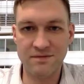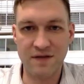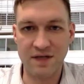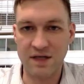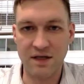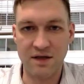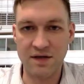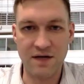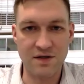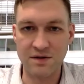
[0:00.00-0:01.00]
think
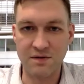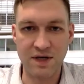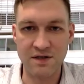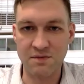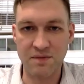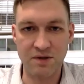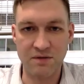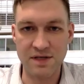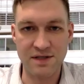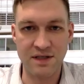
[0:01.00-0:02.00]
1,000 or 2,000 people
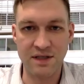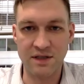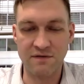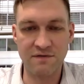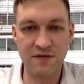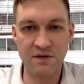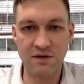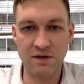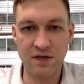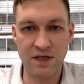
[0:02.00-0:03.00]
arrested under
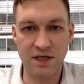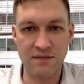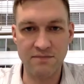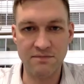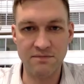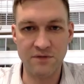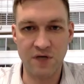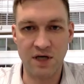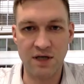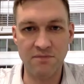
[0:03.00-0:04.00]
federal
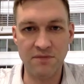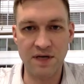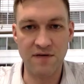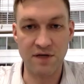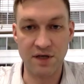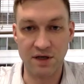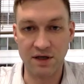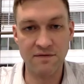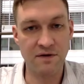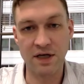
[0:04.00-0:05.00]
law every
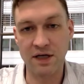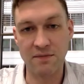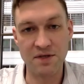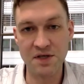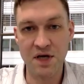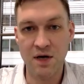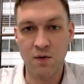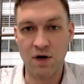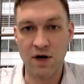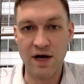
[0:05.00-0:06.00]
year for cannabis,
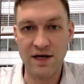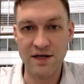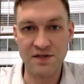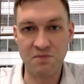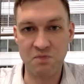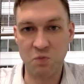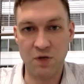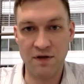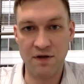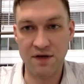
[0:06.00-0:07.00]
whereas
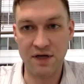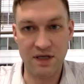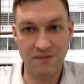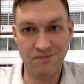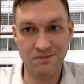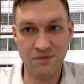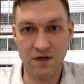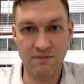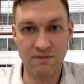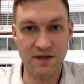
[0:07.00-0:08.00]
with
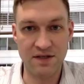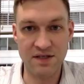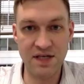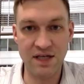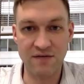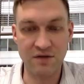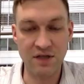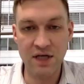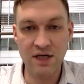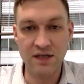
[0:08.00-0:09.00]
at the state level,
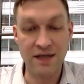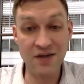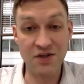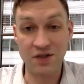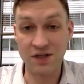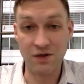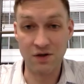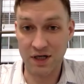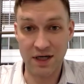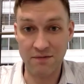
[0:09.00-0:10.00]
nationally, you're
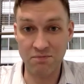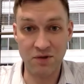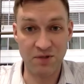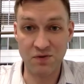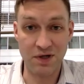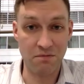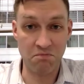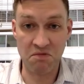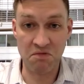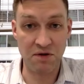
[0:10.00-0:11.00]
looking at
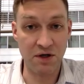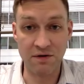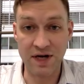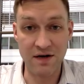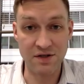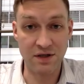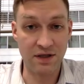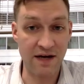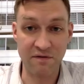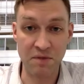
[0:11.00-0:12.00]
between 300,000 and
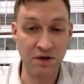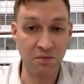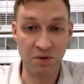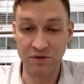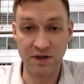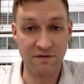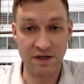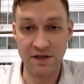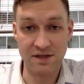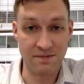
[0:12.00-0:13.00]
500,000 people every
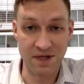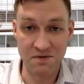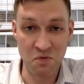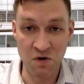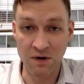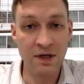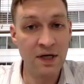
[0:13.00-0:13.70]
year, sometimes more.